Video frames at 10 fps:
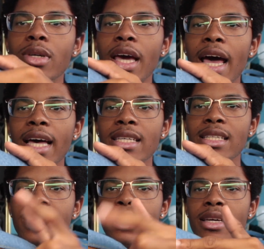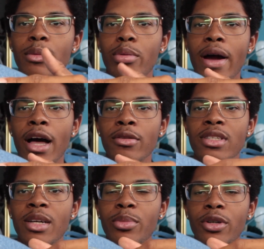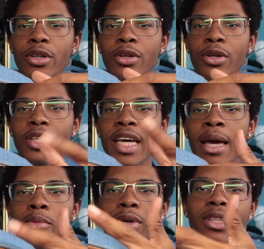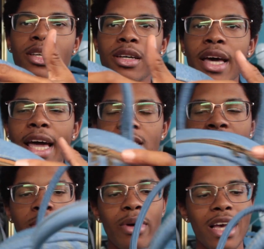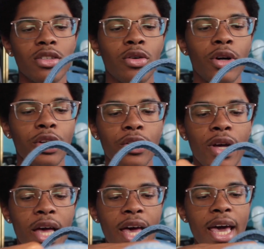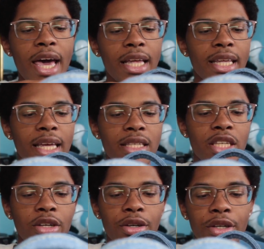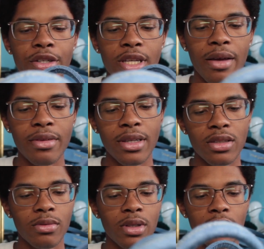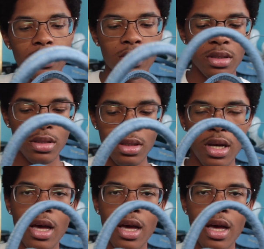It has the brown zipper tape with the antique brass coil. And the interiors of these ones,